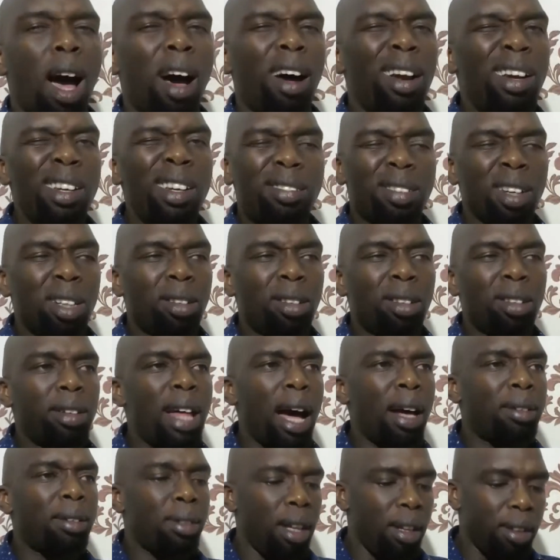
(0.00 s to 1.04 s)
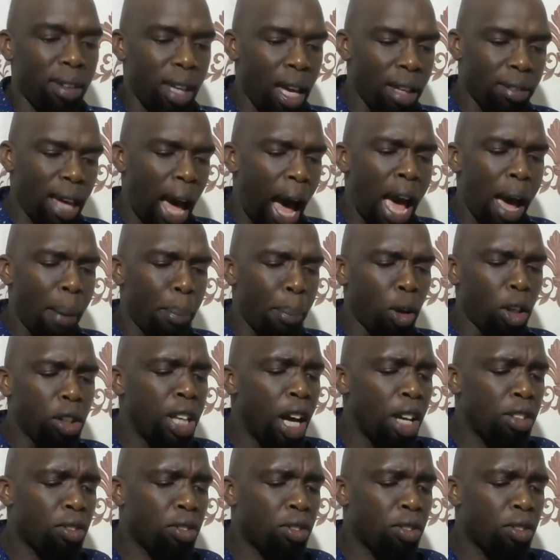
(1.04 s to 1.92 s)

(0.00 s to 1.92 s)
Now listen to that. He says, I am not